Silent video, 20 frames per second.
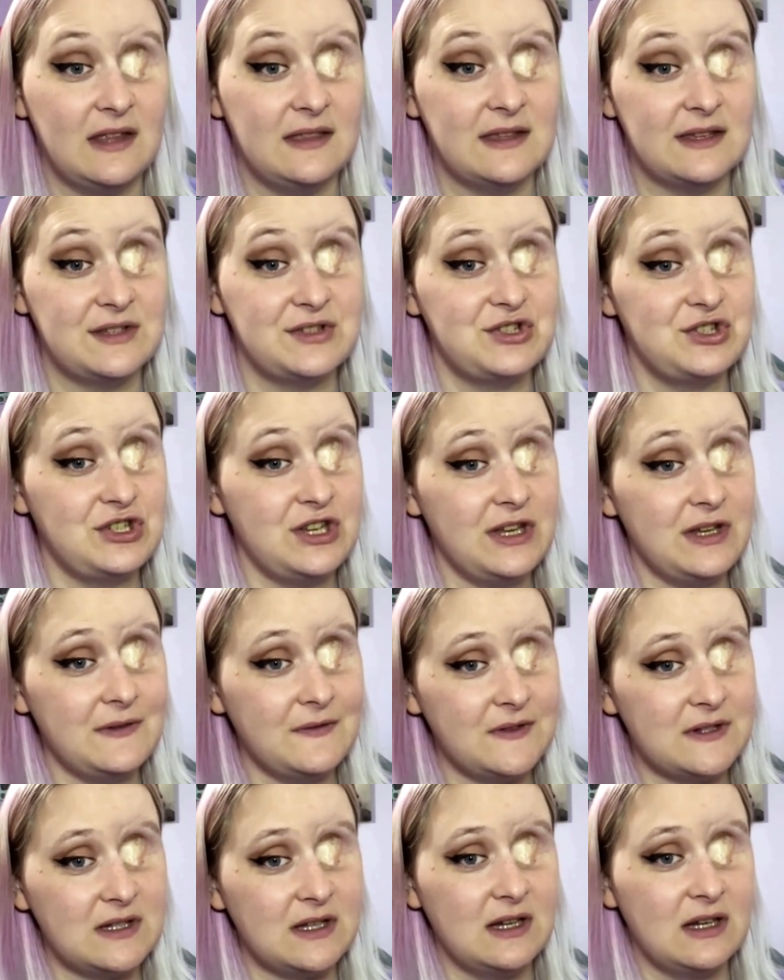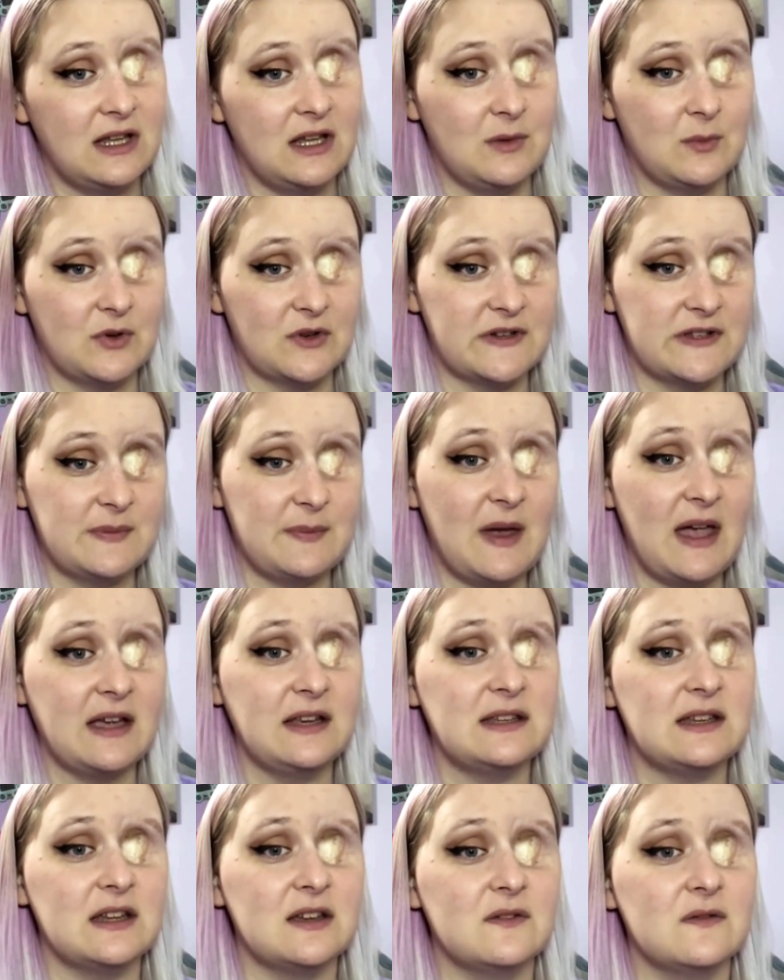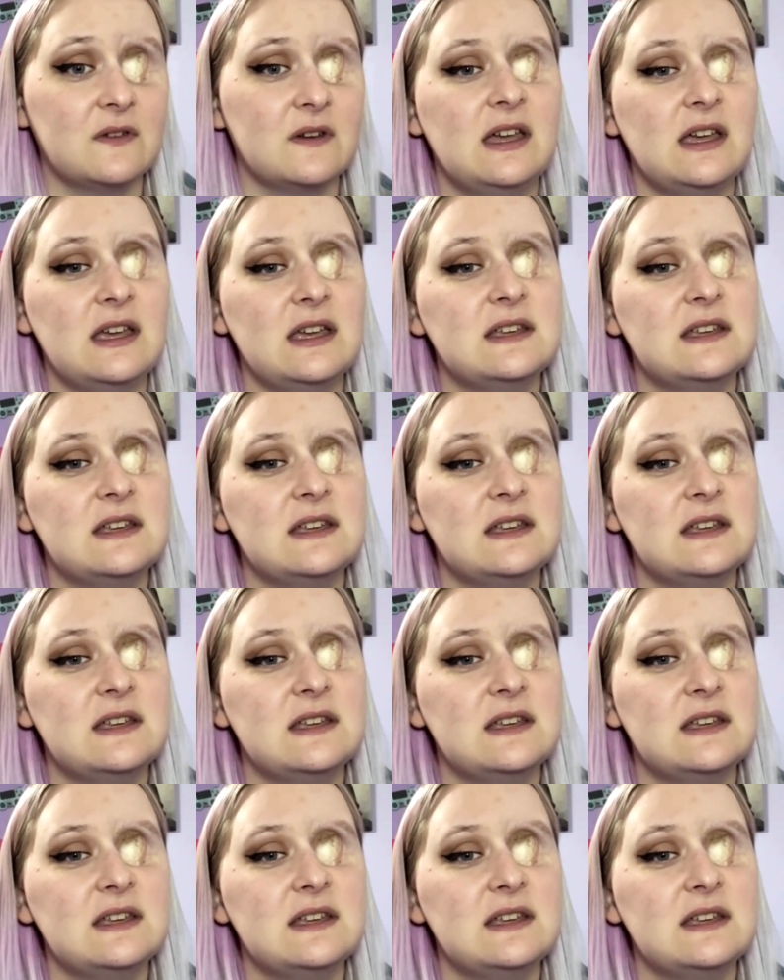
And this shift in perspective